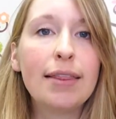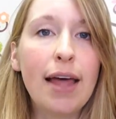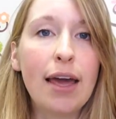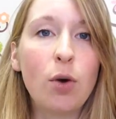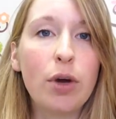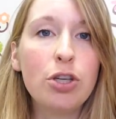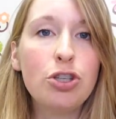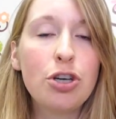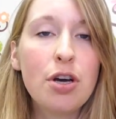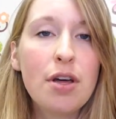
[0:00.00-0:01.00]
language.